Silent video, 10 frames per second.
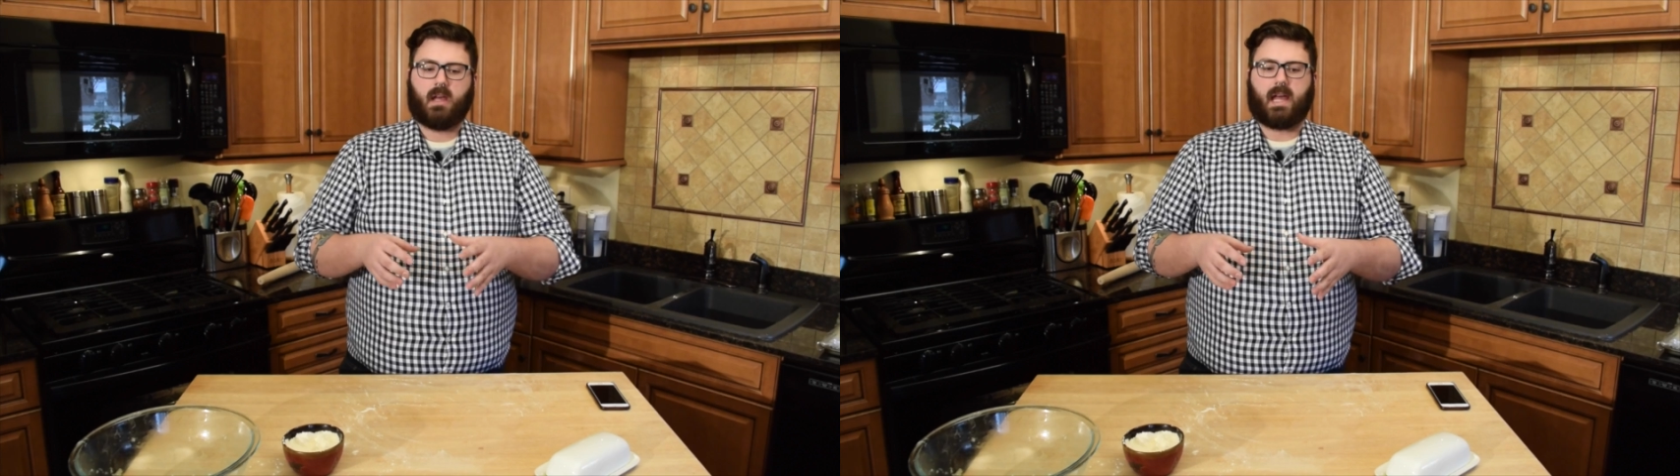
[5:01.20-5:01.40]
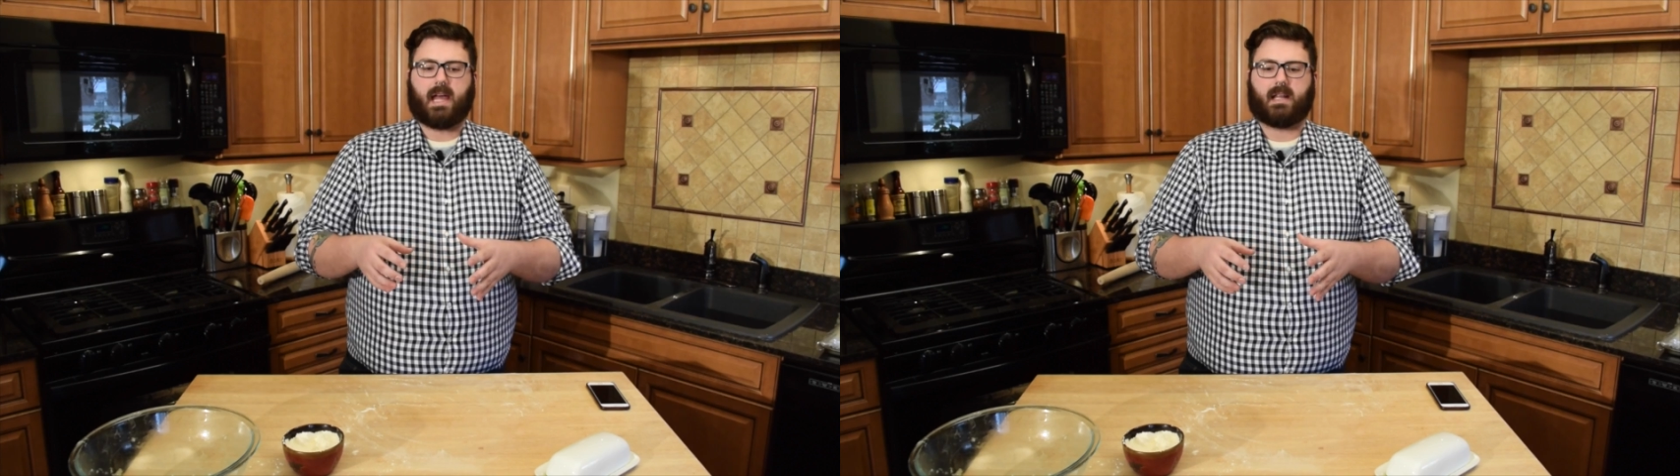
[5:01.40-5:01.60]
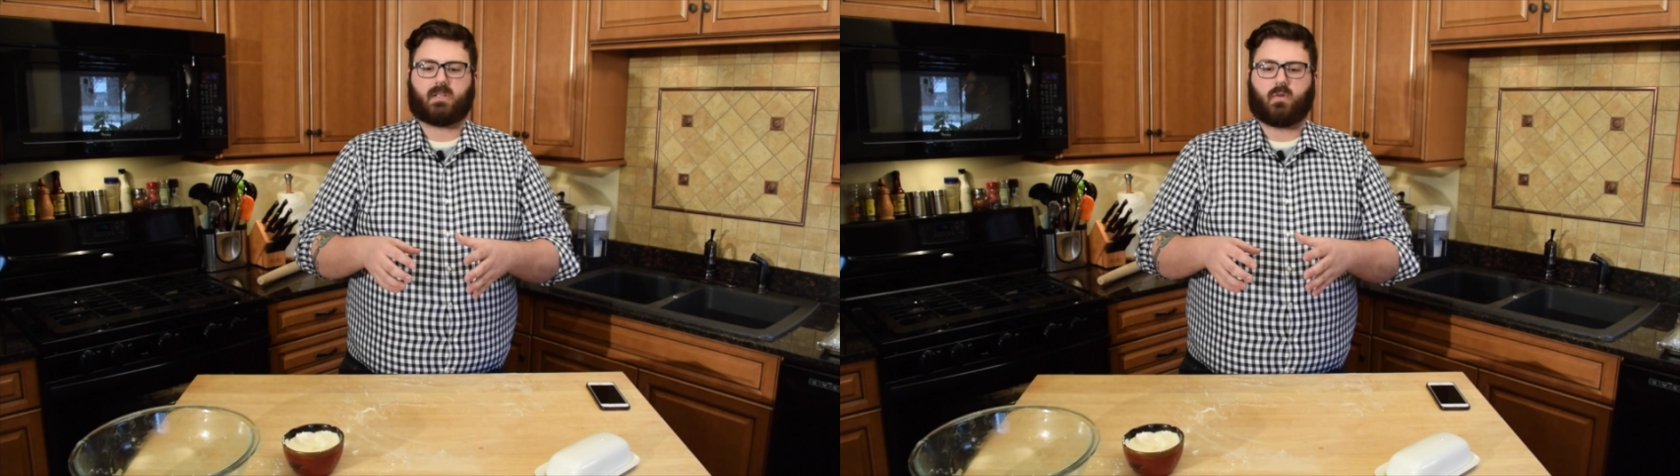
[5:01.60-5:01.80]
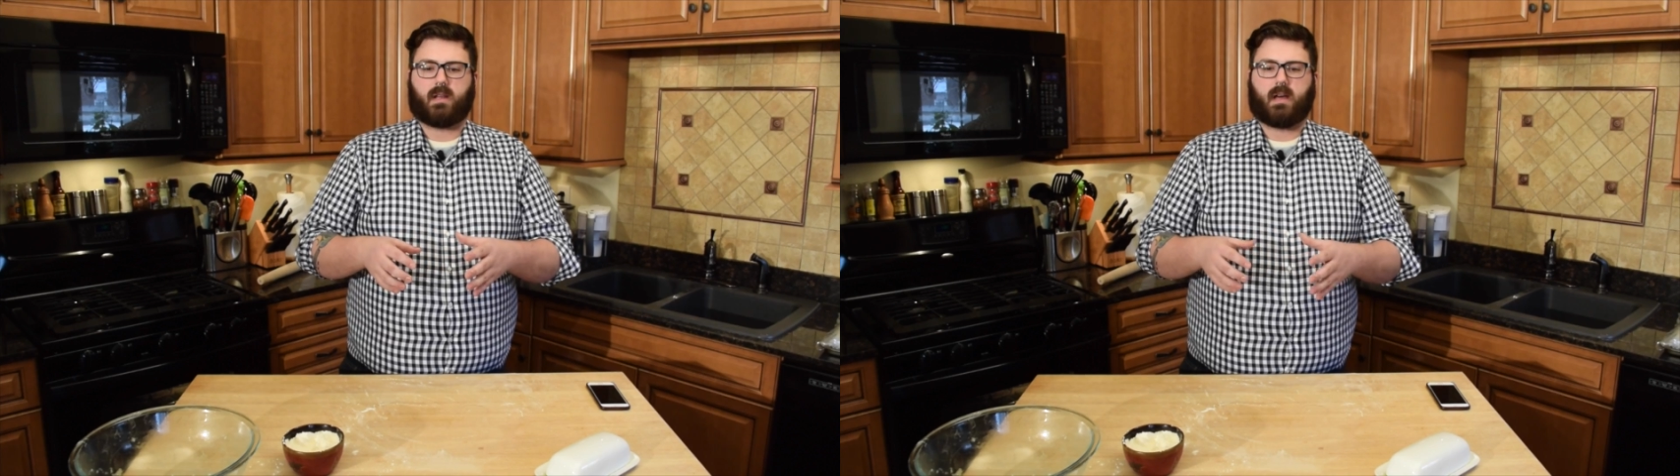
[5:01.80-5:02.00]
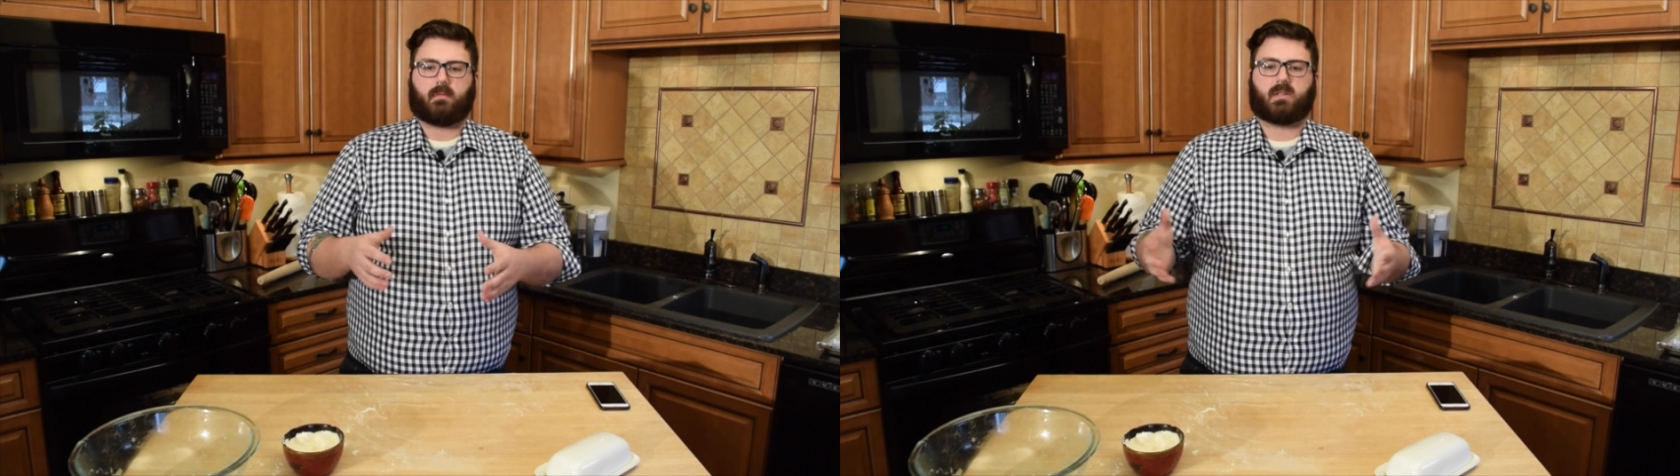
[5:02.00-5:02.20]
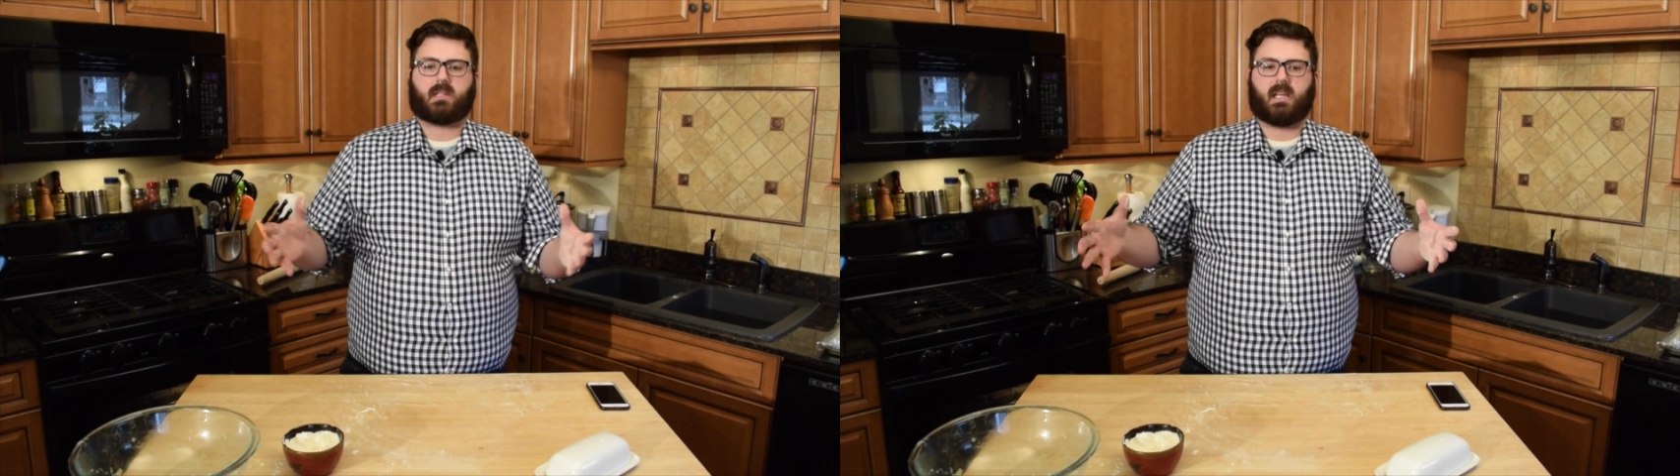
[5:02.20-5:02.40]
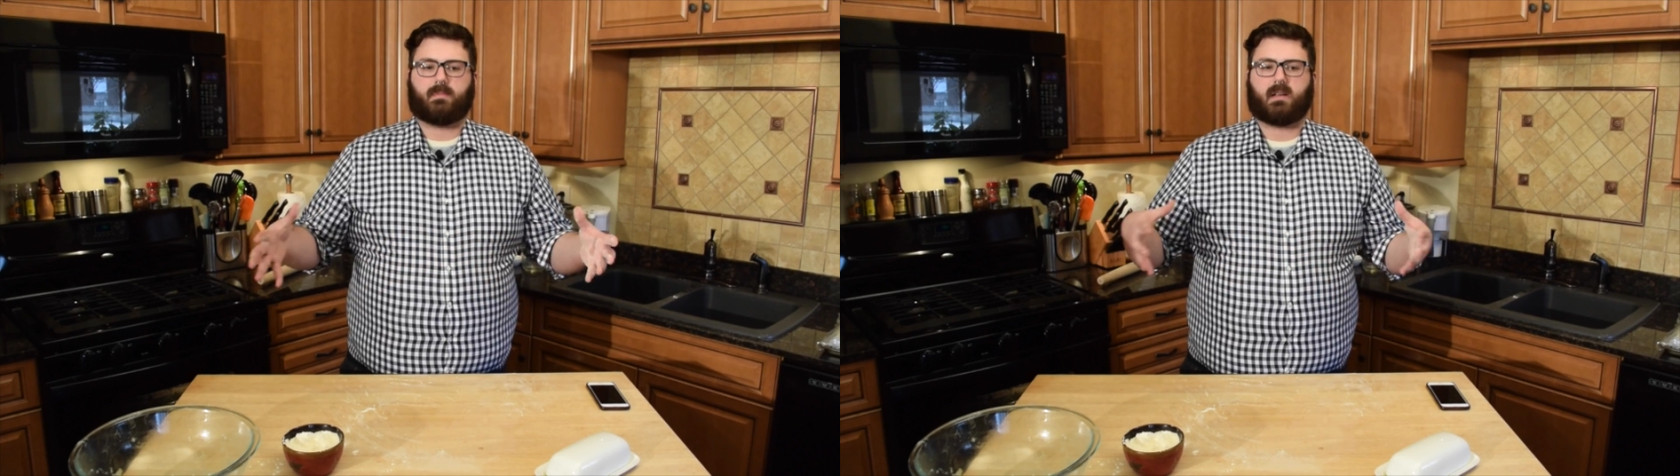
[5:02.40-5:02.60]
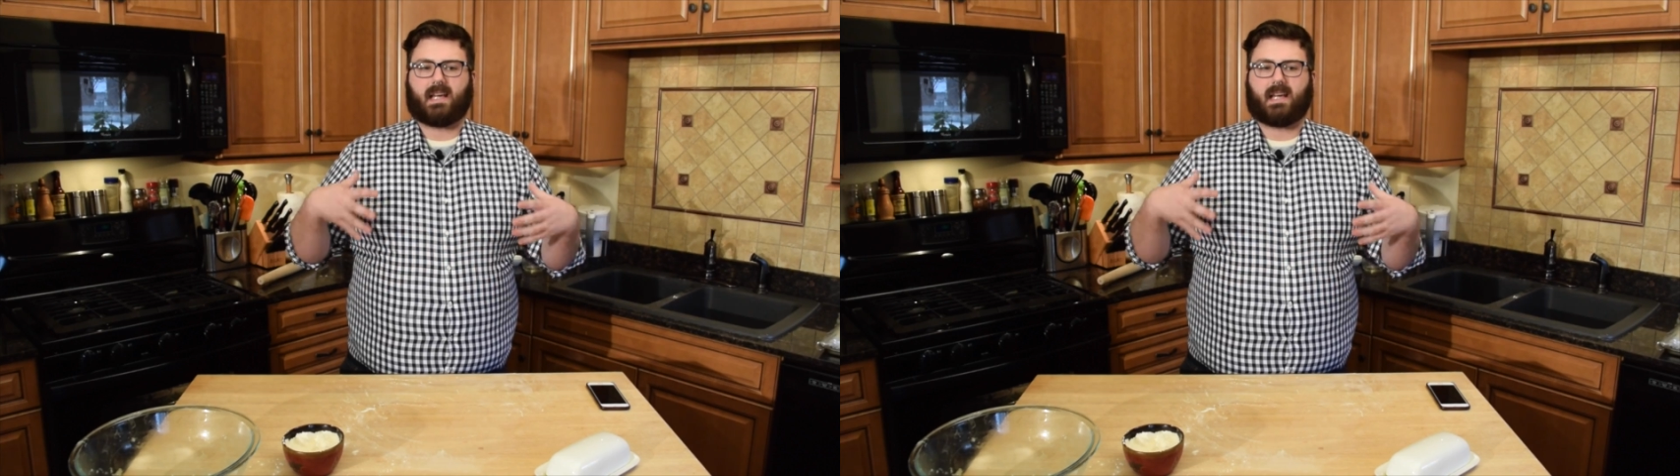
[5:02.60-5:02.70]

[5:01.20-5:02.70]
And it's going to help just keep it